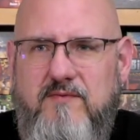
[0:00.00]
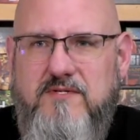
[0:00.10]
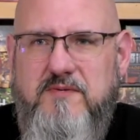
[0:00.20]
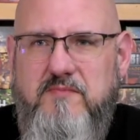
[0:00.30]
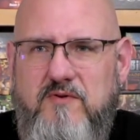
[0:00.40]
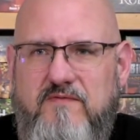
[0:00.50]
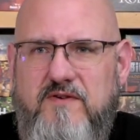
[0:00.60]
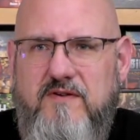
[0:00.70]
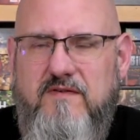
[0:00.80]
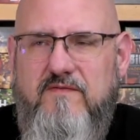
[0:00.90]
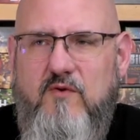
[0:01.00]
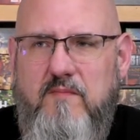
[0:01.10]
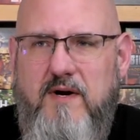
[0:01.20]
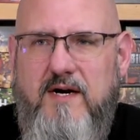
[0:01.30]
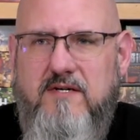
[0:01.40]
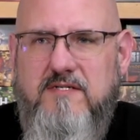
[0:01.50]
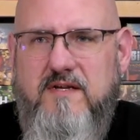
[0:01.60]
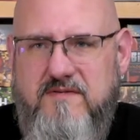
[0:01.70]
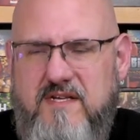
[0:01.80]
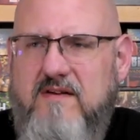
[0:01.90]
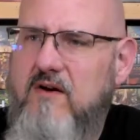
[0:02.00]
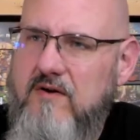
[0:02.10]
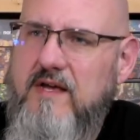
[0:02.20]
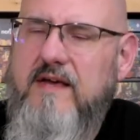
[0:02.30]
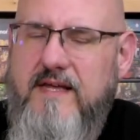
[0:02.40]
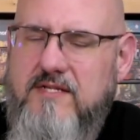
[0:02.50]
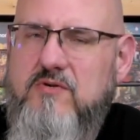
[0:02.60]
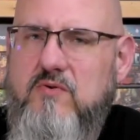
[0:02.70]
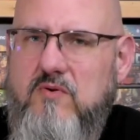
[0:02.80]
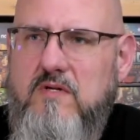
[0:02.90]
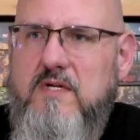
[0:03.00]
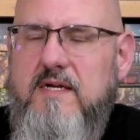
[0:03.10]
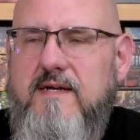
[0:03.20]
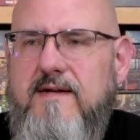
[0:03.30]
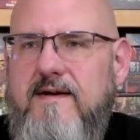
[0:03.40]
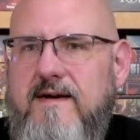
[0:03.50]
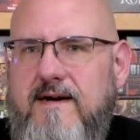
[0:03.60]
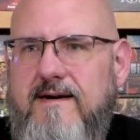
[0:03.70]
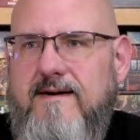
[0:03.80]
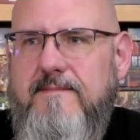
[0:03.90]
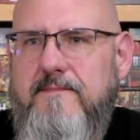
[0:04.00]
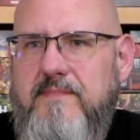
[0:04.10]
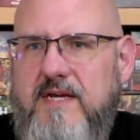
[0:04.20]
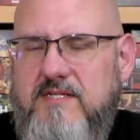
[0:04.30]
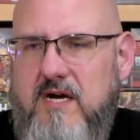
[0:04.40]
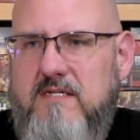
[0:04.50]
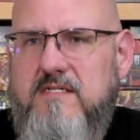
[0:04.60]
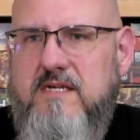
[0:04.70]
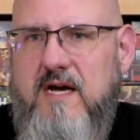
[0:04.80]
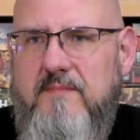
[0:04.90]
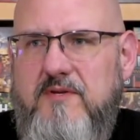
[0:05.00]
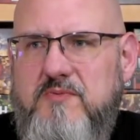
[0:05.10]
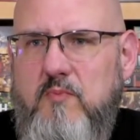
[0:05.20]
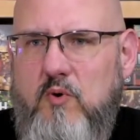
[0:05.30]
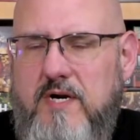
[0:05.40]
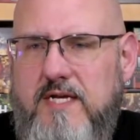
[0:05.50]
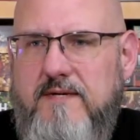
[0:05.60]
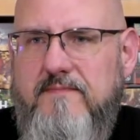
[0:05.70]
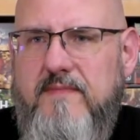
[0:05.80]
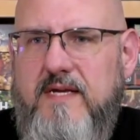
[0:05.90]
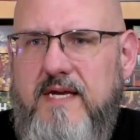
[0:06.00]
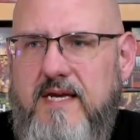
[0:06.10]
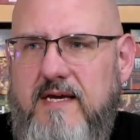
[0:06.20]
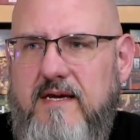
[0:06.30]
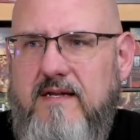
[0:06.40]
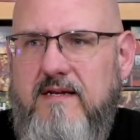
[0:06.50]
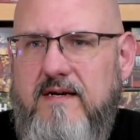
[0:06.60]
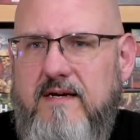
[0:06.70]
it was a move to Fort Myers, and I was like, okay, that's cool. I talked to Tom this morning, and